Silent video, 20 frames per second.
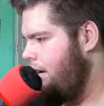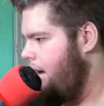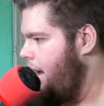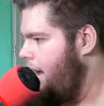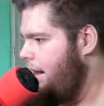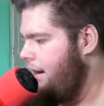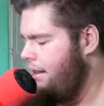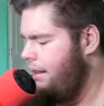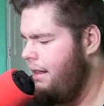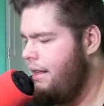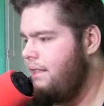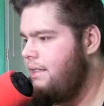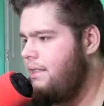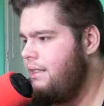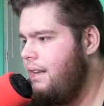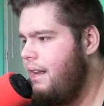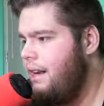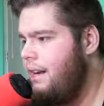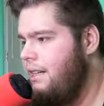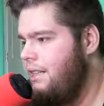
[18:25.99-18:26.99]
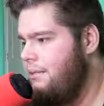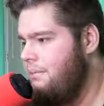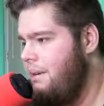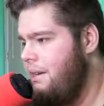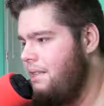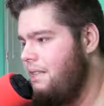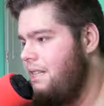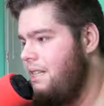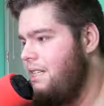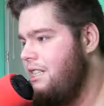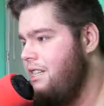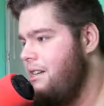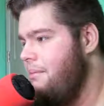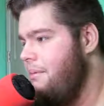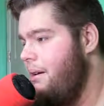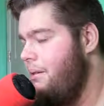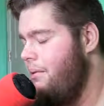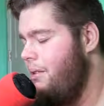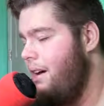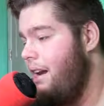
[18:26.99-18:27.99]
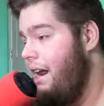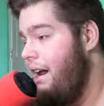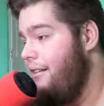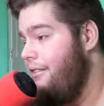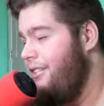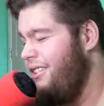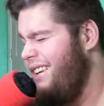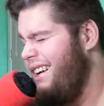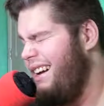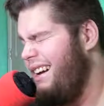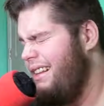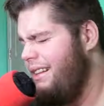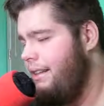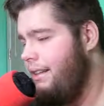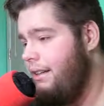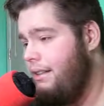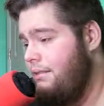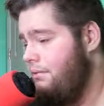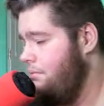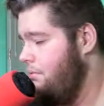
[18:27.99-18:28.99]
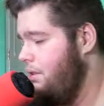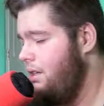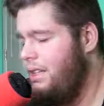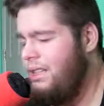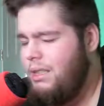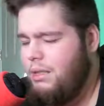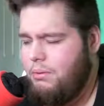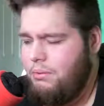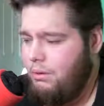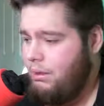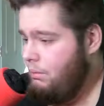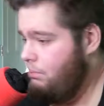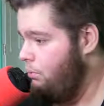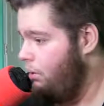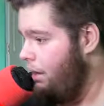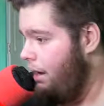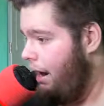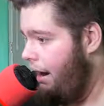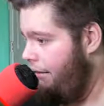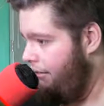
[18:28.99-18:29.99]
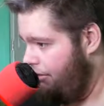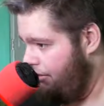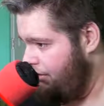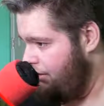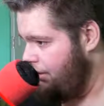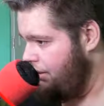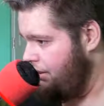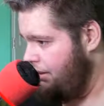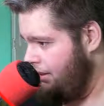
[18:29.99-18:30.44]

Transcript: That doesn't make sense to me. Whatever. Whatever.